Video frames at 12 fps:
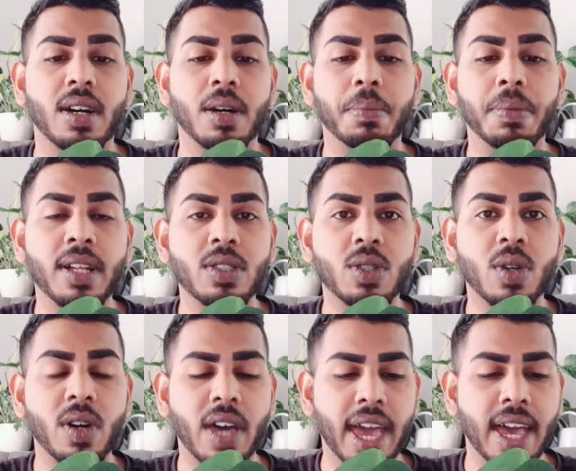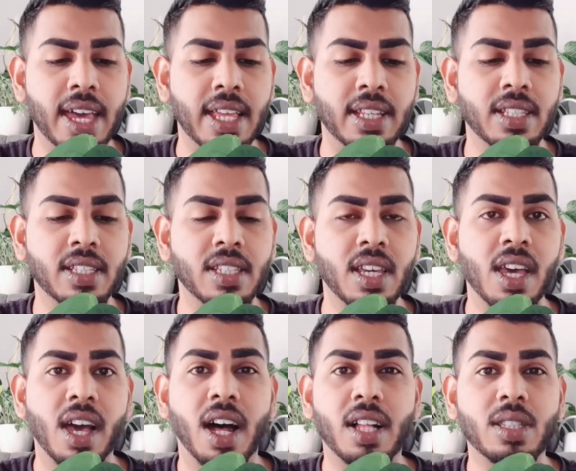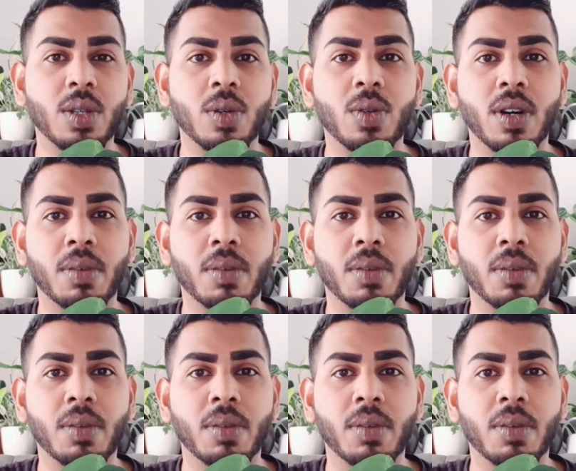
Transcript: plant store, and I'll do